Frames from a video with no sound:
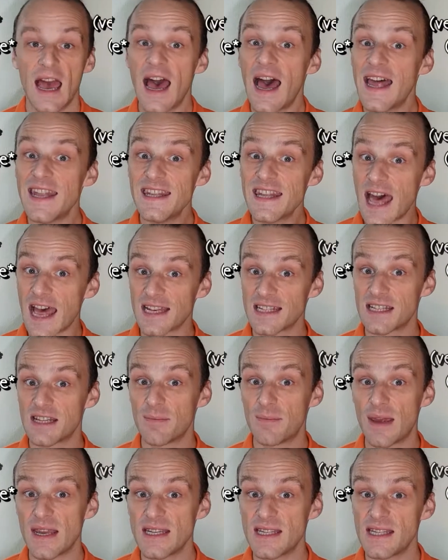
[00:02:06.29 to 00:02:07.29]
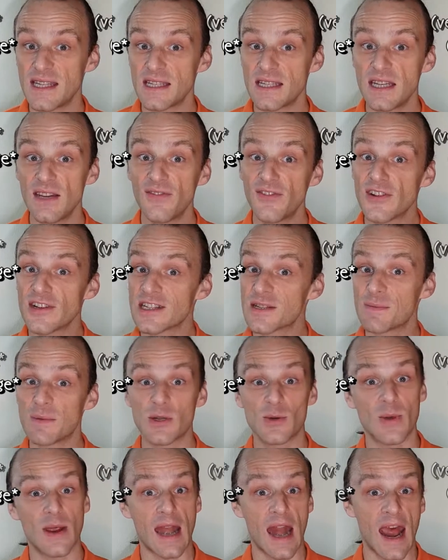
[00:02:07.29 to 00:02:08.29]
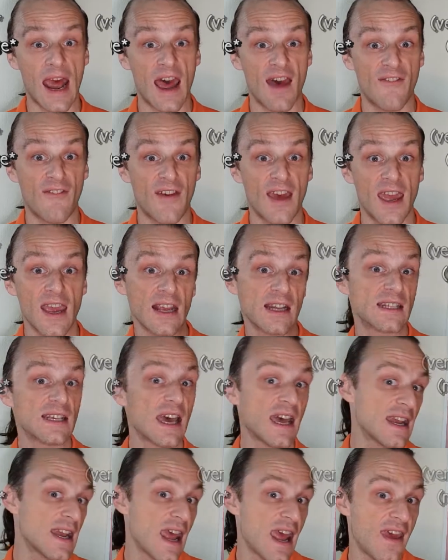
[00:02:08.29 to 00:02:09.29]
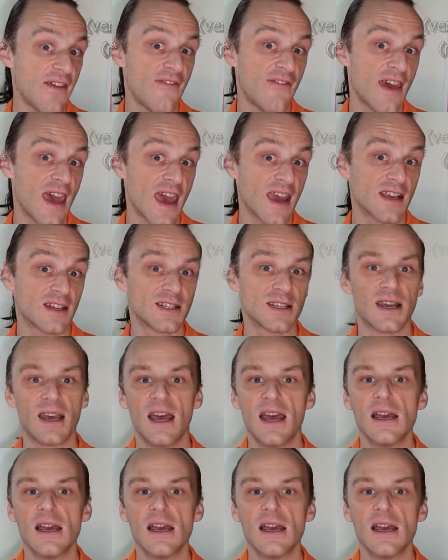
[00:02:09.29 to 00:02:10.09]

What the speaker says: And that's the basic difference between affect and effect.